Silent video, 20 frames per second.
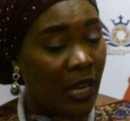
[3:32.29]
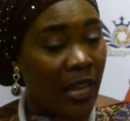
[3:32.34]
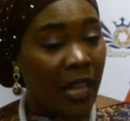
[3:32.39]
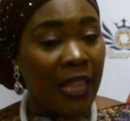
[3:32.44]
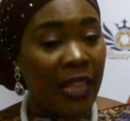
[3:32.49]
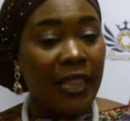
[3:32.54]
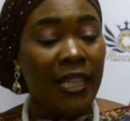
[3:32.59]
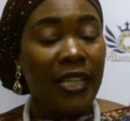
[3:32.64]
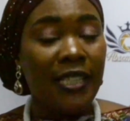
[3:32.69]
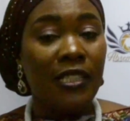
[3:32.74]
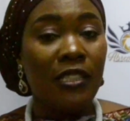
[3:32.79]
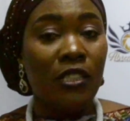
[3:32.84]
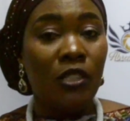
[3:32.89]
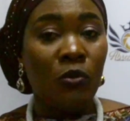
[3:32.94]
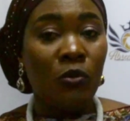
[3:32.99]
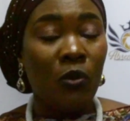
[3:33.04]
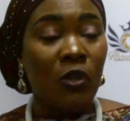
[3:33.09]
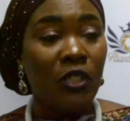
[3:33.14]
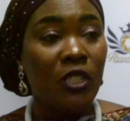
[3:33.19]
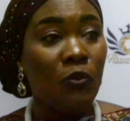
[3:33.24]
This is
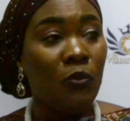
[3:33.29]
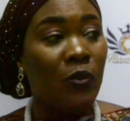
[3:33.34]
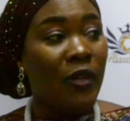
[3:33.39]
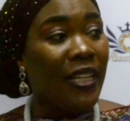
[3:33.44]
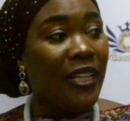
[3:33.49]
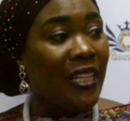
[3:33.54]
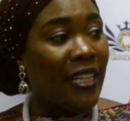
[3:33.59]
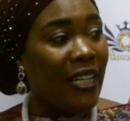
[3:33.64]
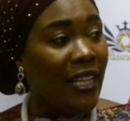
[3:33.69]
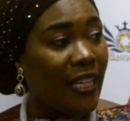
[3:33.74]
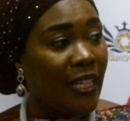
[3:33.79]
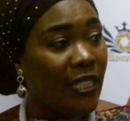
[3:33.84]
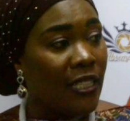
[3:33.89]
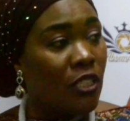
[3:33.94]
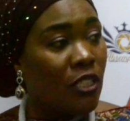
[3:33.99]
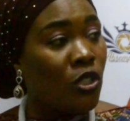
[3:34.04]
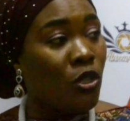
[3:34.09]
what we need to